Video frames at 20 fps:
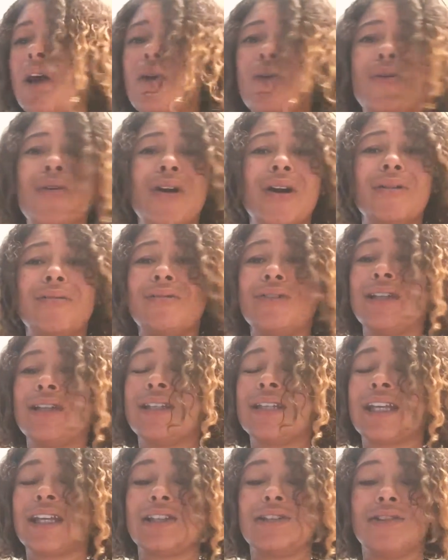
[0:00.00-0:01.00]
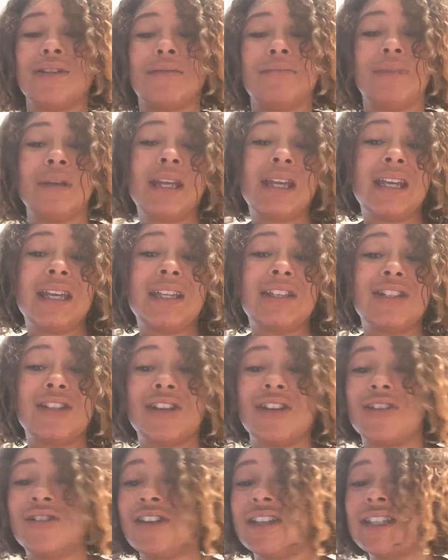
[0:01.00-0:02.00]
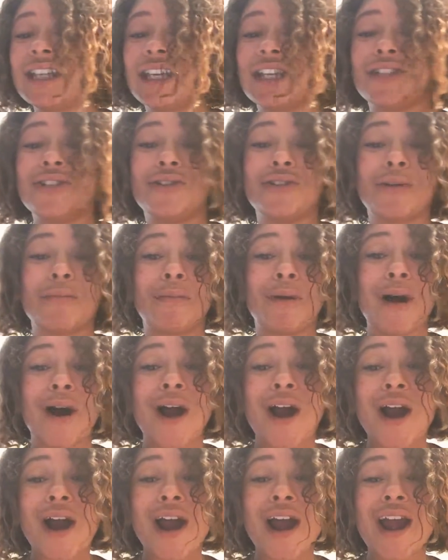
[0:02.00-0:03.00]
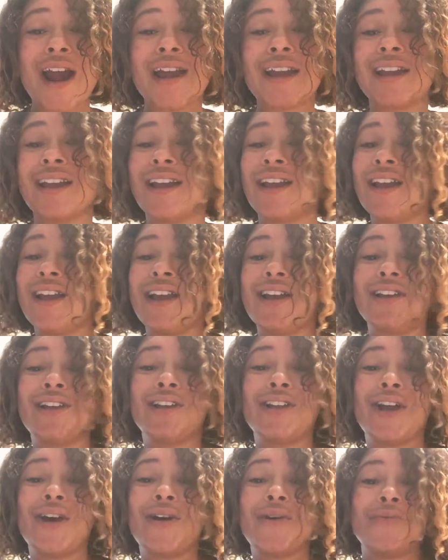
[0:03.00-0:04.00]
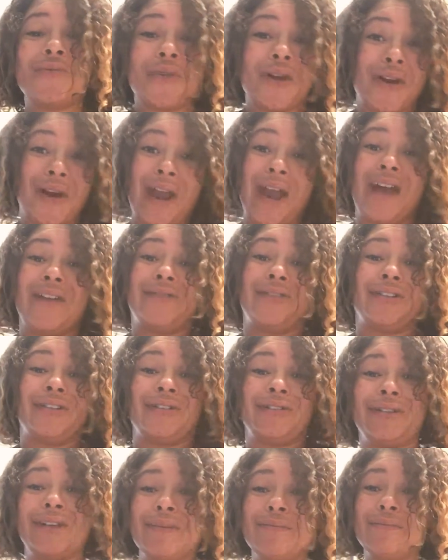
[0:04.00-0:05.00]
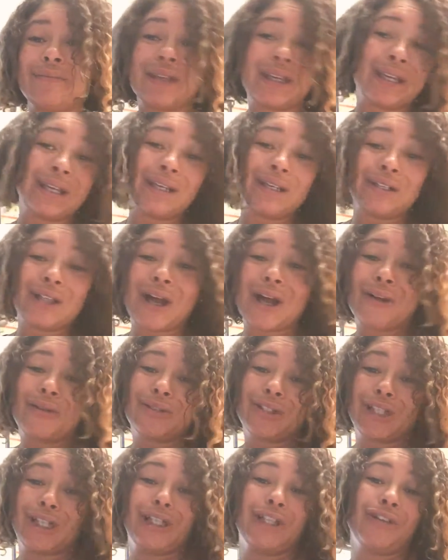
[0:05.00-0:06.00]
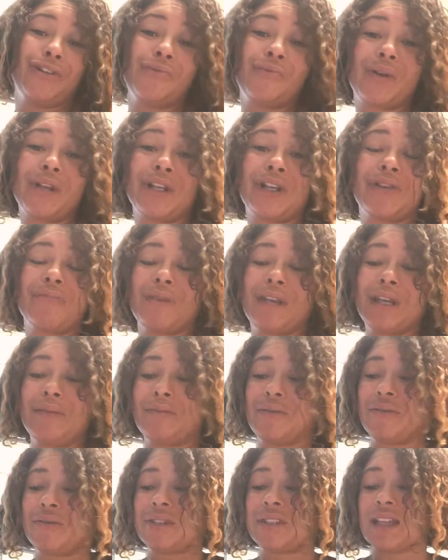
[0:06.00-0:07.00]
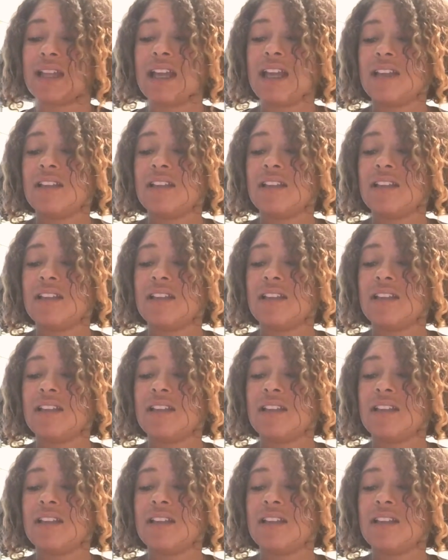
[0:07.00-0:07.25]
Or you can take it to the beach, you can take it to the park, wherever. You can be, chilling with one of your peoples.